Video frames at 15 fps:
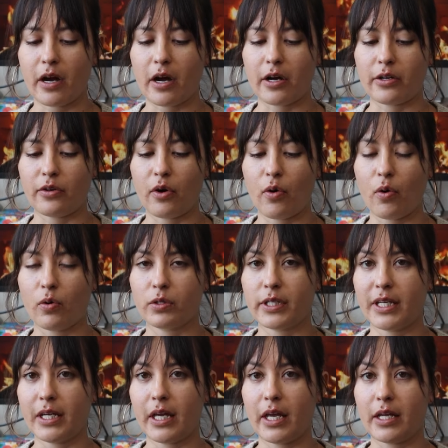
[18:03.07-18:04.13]
on
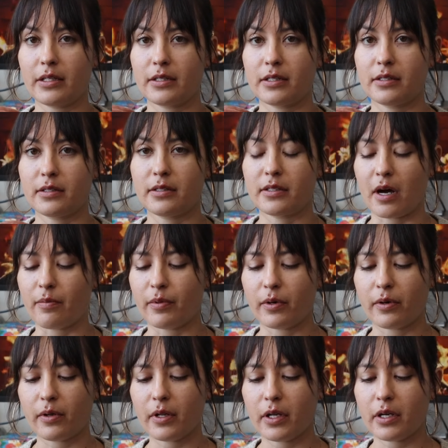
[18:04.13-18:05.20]
holding it
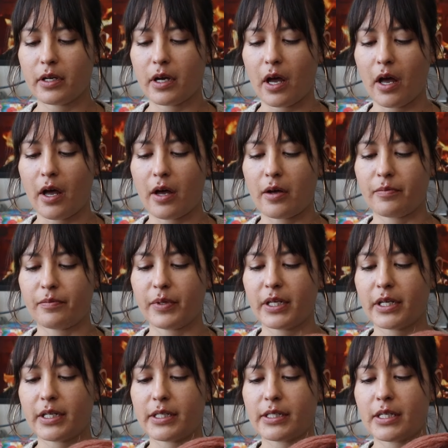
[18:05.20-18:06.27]
double
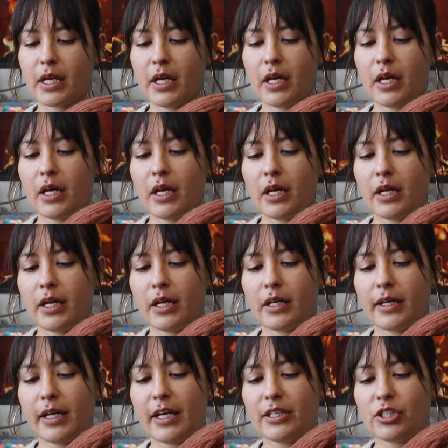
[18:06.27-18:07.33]
because
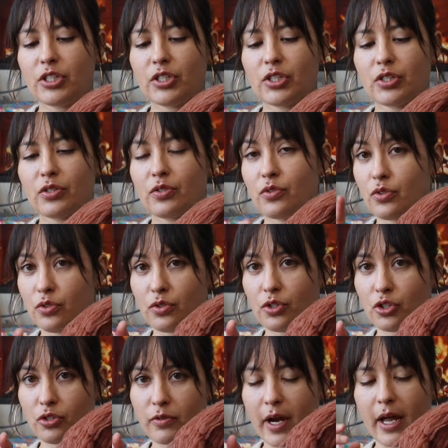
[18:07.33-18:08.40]
each
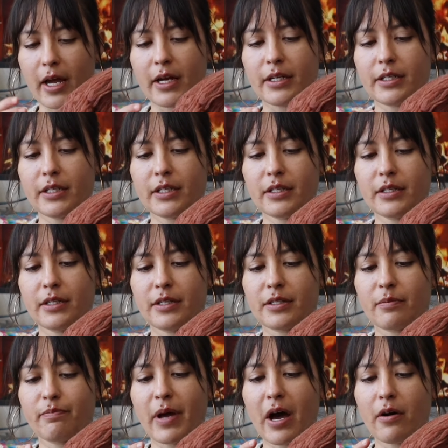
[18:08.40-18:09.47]
strand is
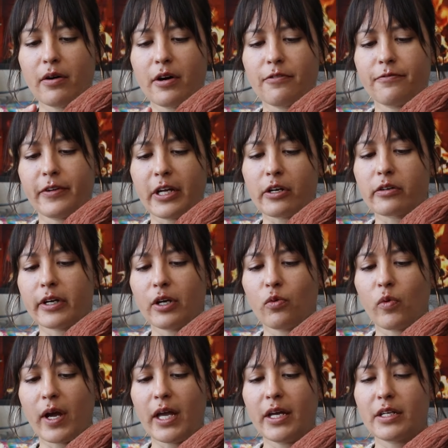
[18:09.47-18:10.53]
about a fingering
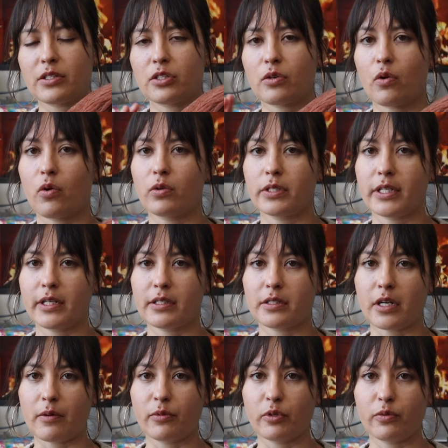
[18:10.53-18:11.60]
weight, and so holding it
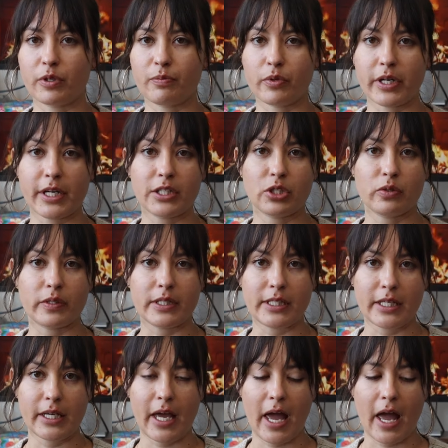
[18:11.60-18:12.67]
double would bring it to a
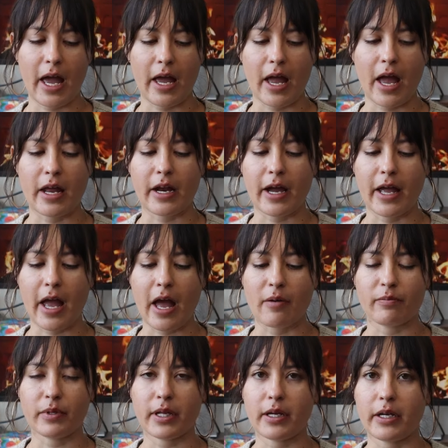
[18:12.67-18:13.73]
DK. And I
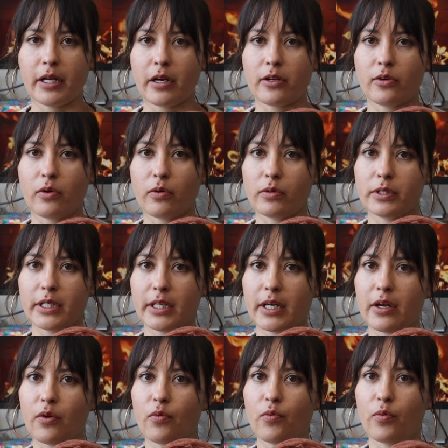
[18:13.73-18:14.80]
am planning on holding
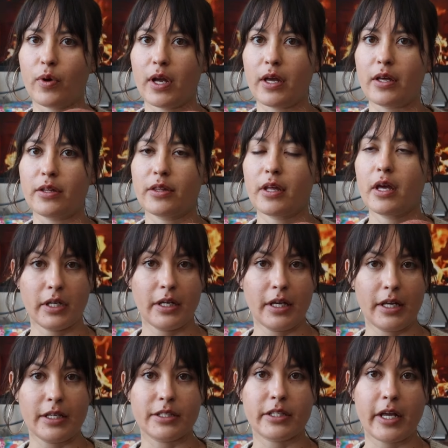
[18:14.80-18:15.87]
it with
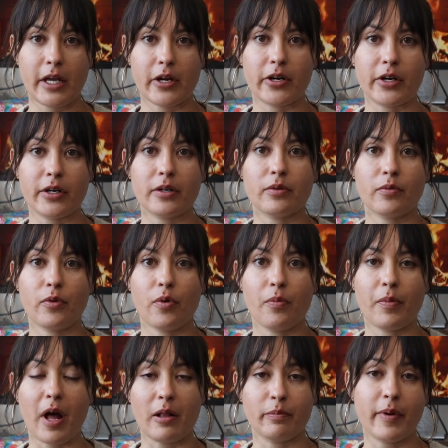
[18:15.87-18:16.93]
easier
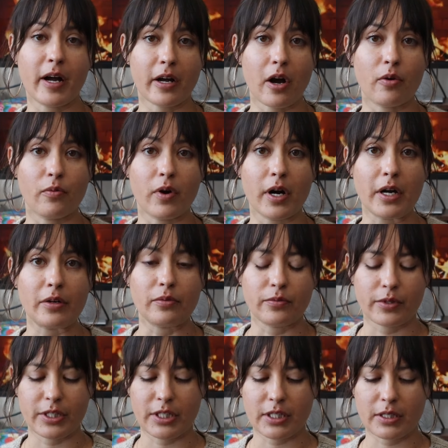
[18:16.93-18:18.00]
alpaca one,
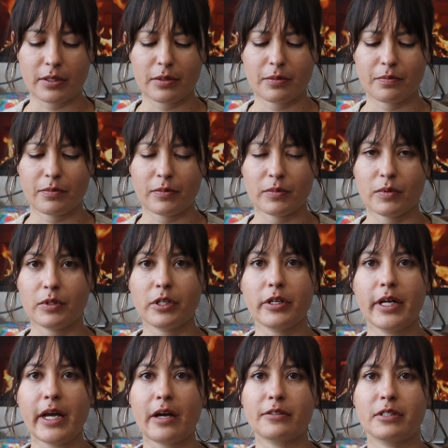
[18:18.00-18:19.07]
which is
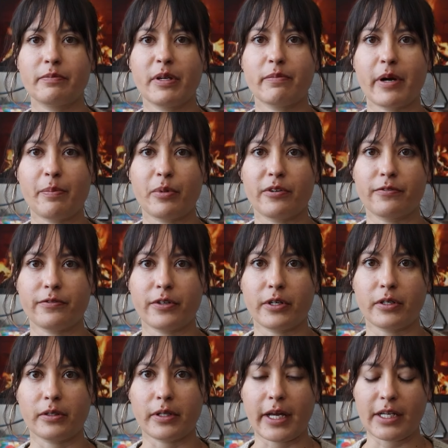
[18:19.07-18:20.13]
turning out to be my
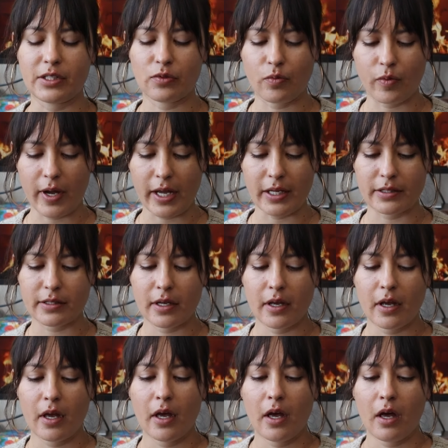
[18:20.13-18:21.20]
preferred lace weight
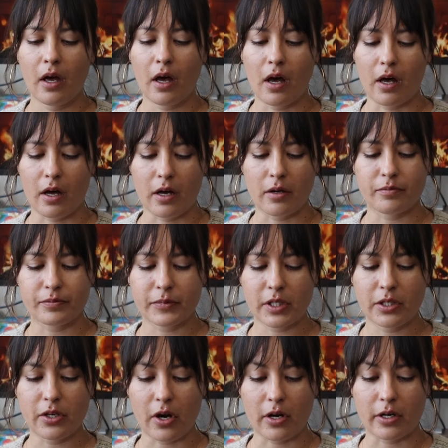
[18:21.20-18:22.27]

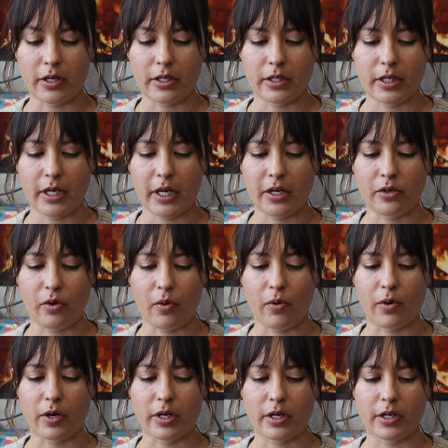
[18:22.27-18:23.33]
yarn, in
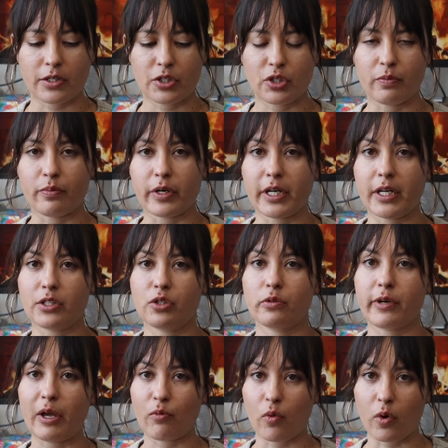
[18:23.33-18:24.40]
order to bring it
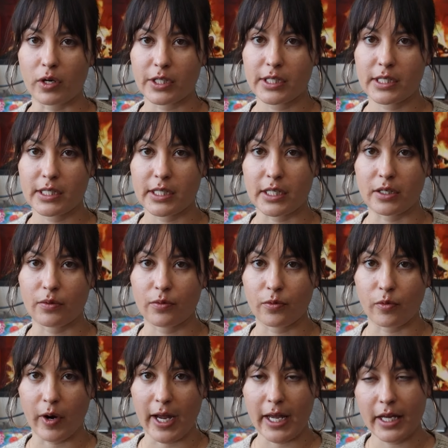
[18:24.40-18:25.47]
to a
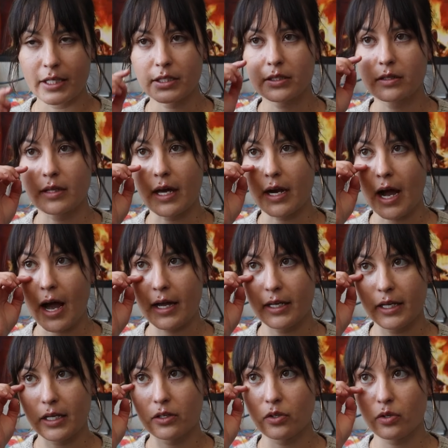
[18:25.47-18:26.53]
worsted weight so that I
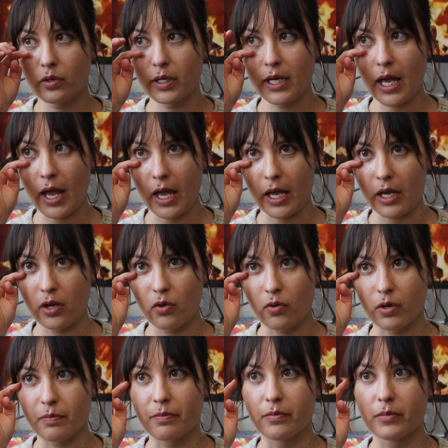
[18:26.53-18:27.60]
can create
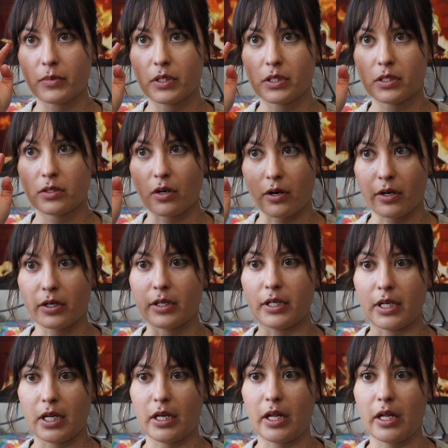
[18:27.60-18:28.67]
or start
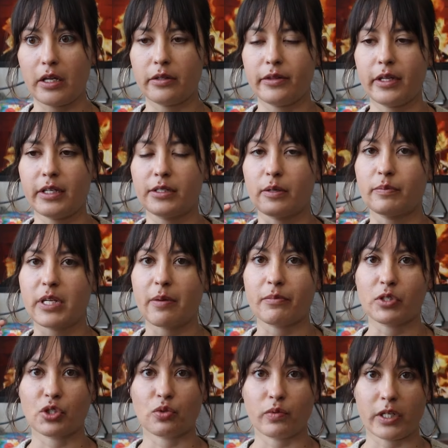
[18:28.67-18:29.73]
knitting the
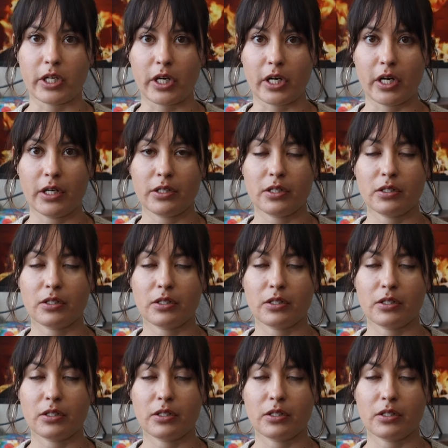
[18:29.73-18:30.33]
September sweater